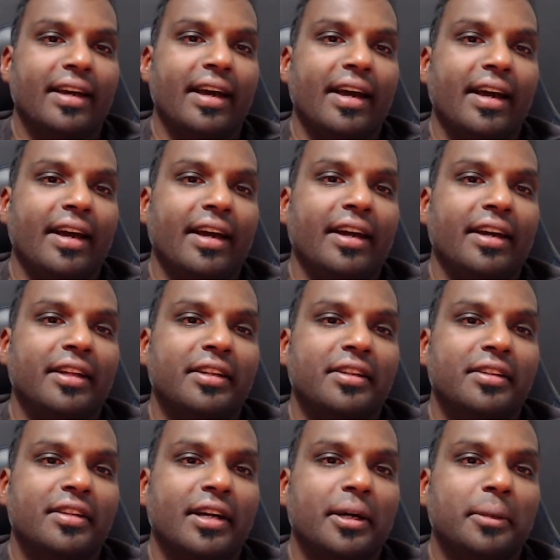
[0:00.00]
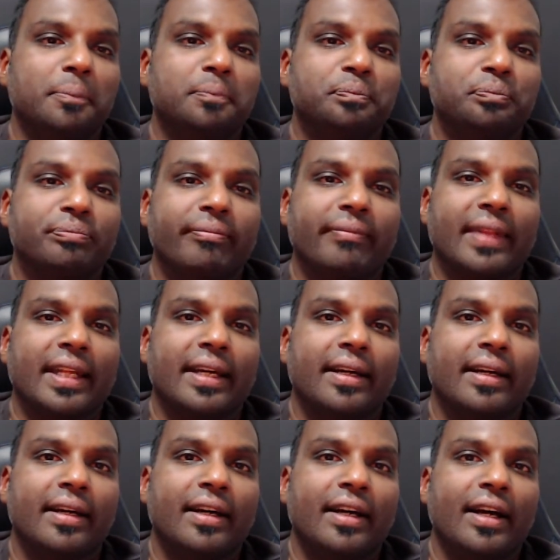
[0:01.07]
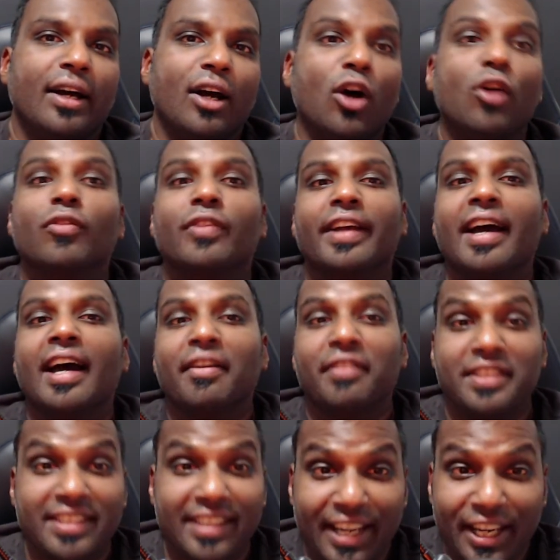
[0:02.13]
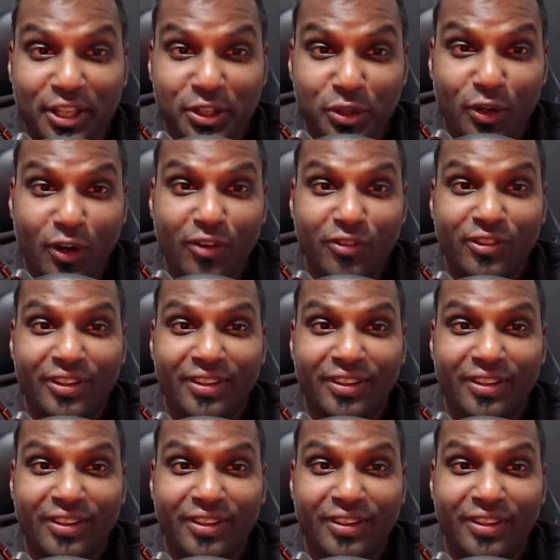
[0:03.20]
and hopefully I haven't scared you off,